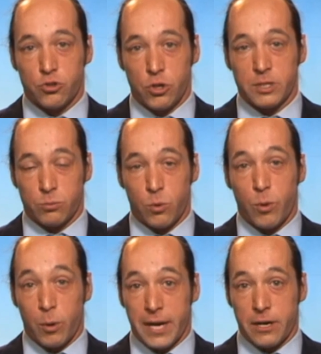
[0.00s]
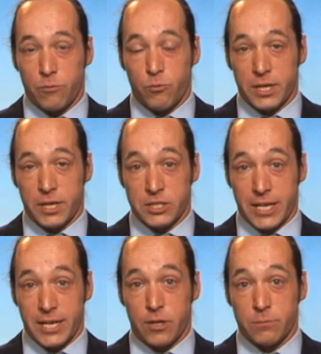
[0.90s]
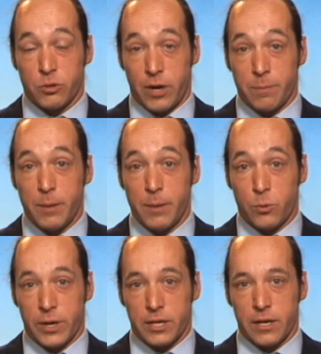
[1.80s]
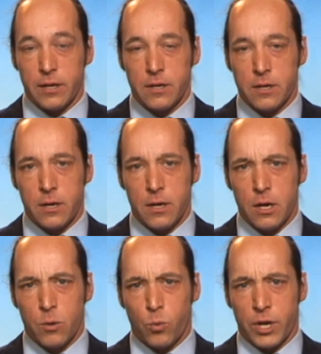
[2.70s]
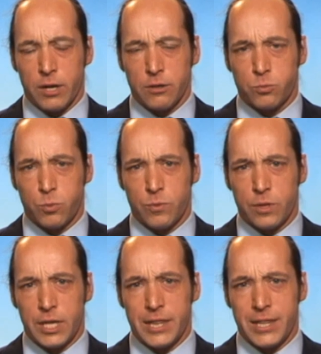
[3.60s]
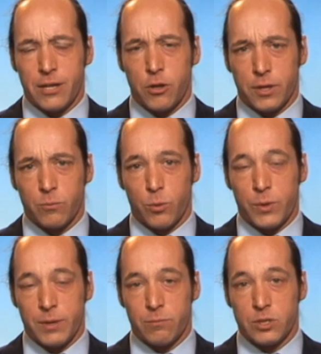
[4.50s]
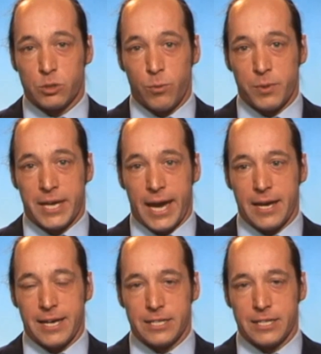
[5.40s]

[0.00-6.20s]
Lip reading: treatments will work better if we can tailor them to the right people quickly. What else? The other thing which we would get